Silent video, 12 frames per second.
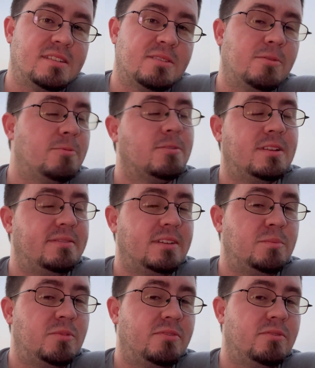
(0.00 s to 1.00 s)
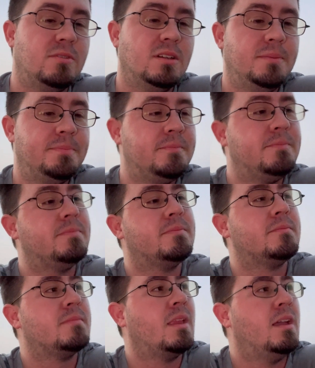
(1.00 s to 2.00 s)
that we were living before.
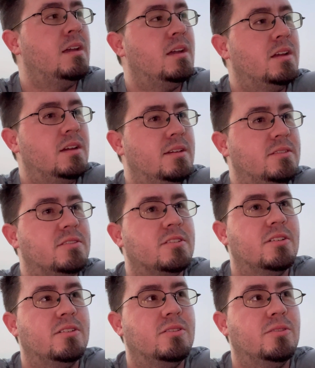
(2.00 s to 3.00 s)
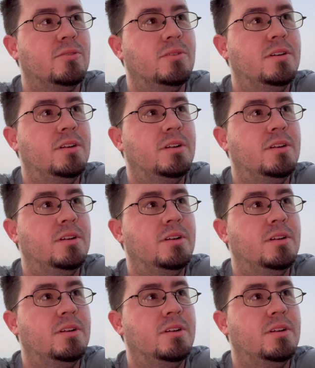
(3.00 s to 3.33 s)
So